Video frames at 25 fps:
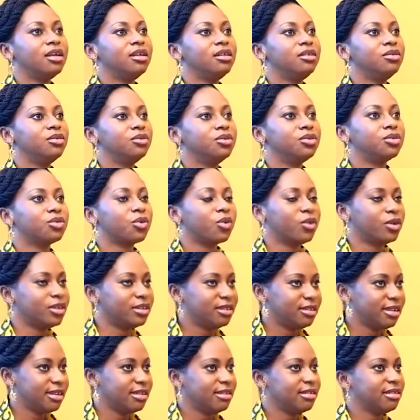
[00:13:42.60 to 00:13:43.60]
You'd
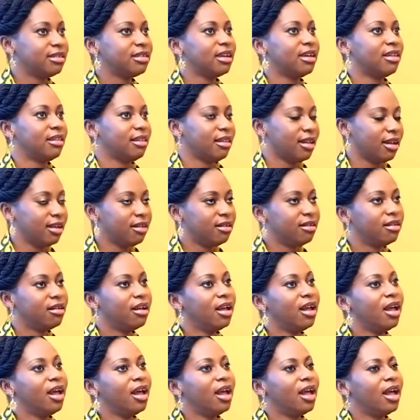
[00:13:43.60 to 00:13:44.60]
contest and then.
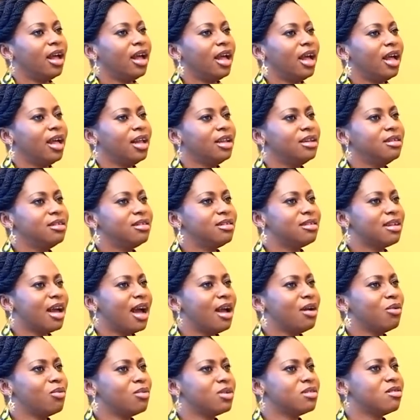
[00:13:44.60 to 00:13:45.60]
And
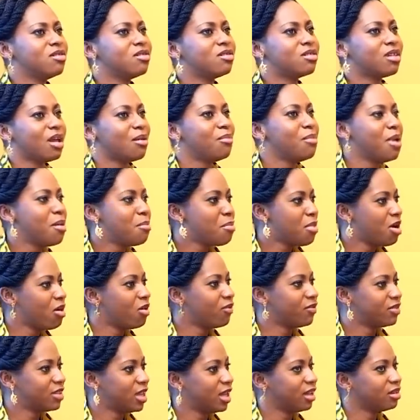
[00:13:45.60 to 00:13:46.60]
I was a member
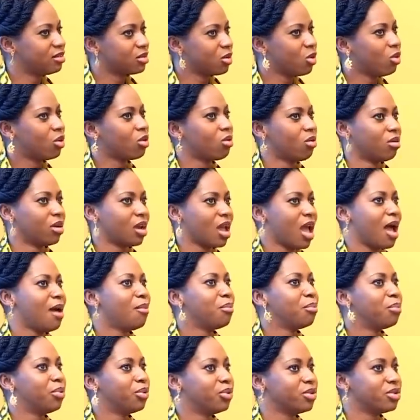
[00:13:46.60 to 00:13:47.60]
of TESCON on
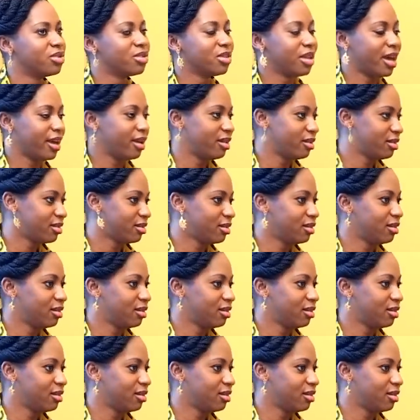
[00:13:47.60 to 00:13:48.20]
campus, like,